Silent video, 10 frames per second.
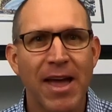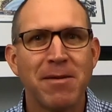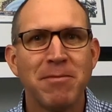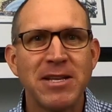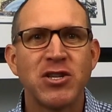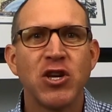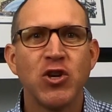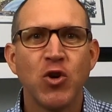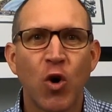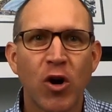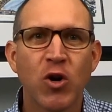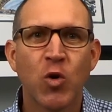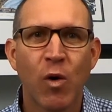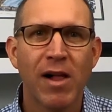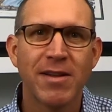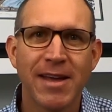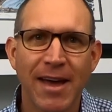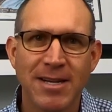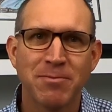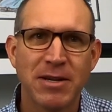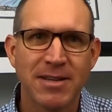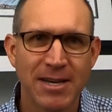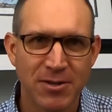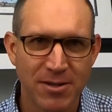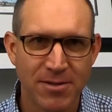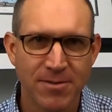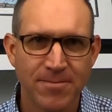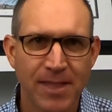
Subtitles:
and meets your quality expectations.